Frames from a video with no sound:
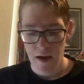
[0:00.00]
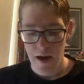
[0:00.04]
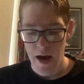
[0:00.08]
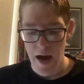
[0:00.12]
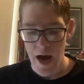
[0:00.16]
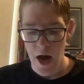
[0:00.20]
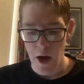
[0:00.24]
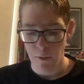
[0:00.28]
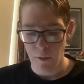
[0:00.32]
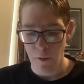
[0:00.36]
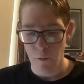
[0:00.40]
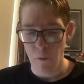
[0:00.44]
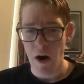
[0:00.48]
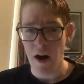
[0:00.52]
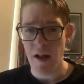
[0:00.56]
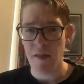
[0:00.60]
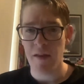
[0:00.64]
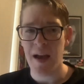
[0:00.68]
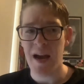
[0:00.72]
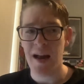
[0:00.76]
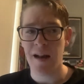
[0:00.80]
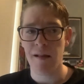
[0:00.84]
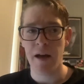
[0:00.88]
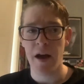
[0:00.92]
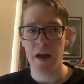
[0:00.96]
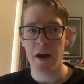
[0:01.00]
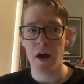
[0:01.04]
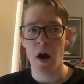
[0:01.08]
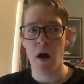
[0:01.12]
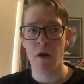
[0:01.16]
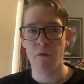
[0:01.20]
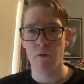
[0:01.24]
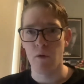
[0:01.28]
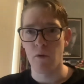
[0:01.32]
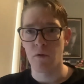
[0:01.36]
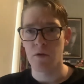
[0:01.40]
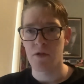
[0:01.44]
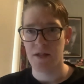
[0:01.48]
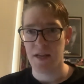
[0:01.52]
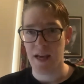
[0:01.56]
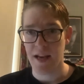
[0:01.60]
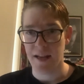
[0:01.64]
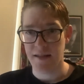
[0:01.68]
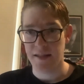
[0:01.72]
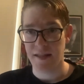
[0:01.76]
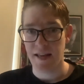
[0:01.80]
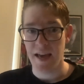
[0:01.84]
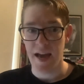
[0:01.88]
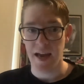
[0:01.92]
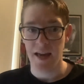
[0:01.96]
We won at the Adelaide Oval,
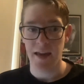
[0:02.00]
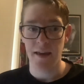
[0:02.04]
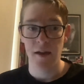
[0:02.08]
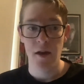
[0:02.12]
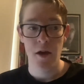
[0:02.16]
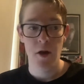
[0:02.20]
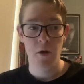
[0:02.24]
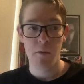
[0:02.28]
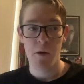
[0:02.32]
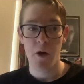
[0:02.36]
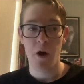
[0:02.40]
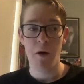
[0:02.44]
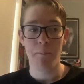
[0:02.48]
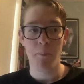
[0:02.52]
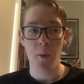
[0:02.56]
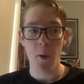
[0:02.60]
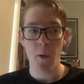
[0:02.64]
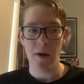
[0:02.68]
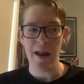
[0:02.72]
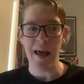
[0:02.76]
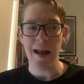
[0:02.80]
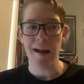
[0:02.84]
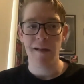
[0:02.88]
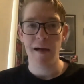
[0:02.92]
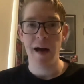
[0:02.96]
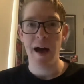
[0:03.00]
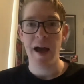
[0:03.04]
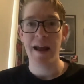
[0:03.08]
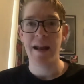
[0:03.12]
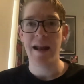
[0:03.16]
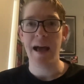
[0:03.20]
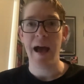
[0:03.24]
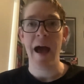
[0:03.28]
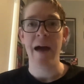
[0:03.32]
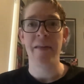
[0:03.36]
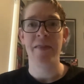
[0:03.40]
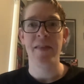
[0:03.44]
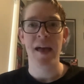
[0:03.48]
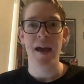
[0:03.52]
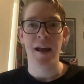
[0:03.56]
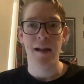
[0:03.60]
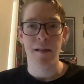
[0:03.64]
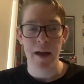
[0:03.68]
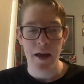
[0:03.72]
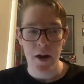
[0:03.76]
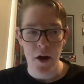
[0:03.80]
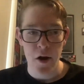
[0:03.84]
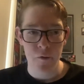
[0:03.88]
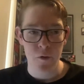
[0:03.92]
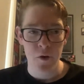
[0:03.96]
tick, tick. We got Port Adelaide at the
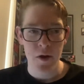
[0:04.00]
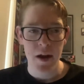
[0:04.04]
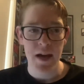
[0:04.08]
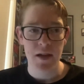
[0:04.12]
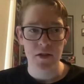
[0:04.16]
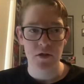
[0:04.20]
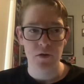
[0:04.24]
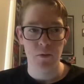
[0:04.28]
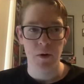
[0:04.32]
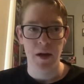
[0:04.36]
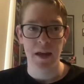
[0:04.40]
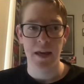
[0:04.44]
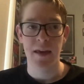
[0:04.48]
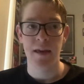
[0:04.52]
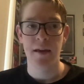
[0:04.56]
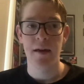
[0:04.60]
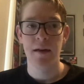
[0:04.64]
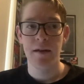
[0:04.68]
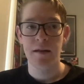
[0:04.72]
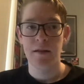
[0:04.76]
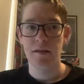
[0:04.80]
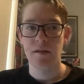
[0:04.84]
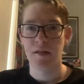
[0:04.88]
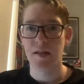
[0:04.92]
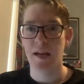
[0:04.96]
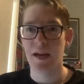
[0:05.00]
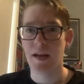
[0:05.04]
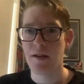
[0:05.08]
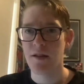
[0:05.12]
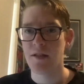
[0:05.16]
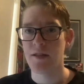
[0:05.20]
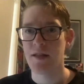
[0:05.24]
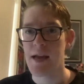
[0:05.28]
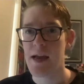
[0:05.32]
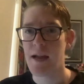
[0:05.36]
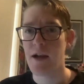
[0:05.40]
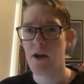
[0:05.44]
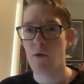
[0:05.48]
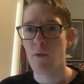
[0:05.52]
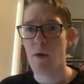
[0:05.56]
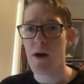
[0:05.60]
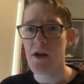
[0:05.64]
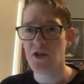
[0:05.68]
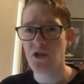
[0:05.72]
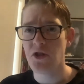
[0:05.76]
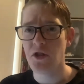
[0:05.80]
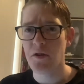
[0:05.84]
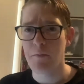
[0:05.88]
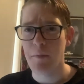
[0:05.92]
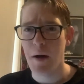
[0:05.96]
Adelaide Oval next week, tick, tick,
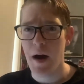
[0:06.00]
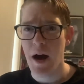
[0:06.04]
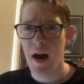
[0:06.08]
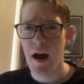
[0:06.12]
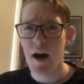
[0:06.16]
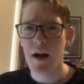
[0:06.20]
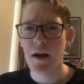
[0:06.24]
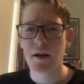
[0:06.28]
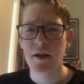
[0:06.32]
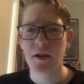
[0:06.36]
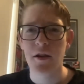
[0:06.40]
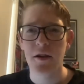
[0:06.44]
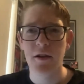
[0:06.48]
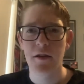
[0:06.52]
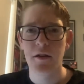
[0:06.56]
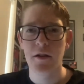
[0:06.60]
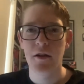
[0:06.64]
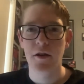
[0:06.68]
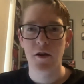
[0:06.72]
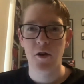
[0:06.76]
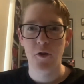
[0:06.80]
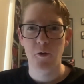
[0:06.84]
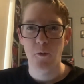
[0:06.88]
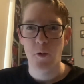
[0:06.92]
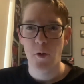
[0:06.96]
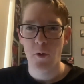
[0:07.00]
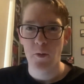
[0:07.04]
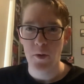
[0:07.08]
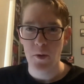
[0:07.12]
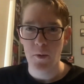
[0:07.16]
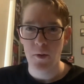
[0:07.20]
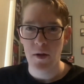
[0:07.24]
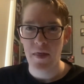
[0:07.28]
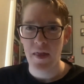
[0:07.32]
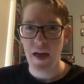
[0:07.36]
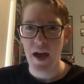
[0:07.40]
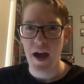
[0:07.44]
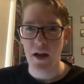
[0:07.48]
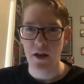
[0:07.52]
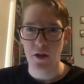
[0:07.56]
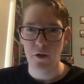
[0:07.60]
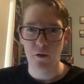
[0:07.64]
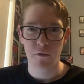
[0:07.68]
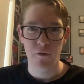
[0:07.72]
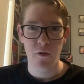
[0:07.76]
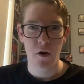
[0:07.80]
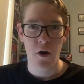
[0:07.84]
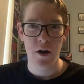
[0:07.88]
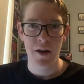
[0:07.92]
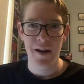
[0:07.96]
question mark. Will we win that? You'll
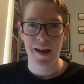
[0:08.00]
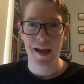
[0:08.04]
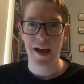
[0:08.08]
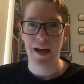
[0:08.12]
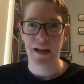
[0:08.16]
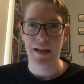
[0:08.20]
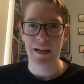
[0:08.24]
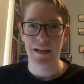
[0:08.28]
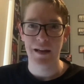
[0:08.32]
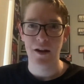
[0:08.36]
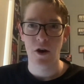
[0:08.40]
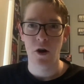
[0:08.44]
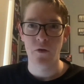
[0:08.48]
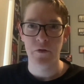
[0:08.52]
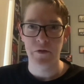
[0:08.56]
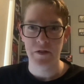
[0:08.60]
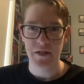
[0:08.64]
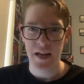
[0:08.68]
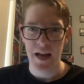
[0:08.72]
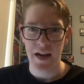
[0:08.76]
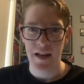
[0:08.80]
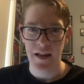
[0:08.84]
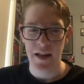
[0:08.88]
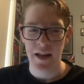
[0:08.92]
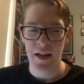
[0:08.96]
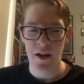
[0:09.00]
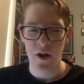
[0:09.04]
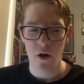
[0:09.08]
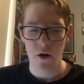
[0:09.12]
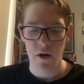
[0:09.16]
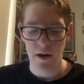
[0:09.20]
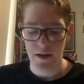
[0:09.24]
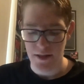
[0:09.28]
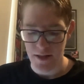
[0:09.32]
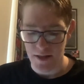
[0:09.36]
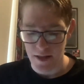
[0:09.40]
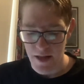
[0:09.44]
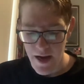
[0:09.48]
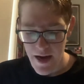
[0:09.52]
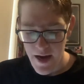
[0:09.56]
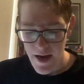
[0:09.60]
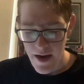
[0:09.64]
find out on Saturday night.